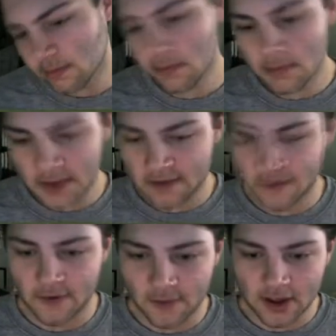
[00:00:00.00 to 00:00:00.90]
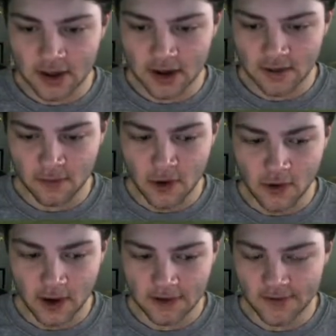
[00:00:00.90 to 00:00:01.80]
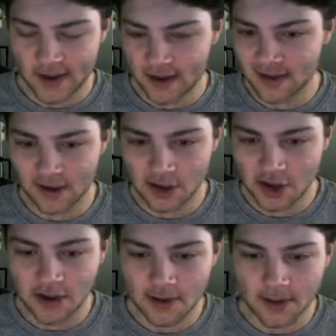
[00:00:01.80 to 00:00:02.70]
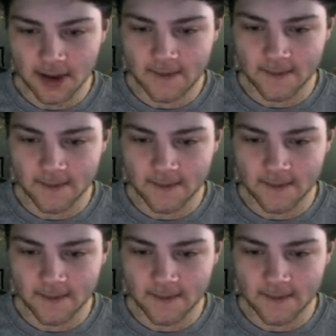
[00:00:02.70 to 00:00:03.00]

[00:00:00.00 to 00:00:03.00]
That's the first pitch I can smoke. I just hadn't seen the changeup yet.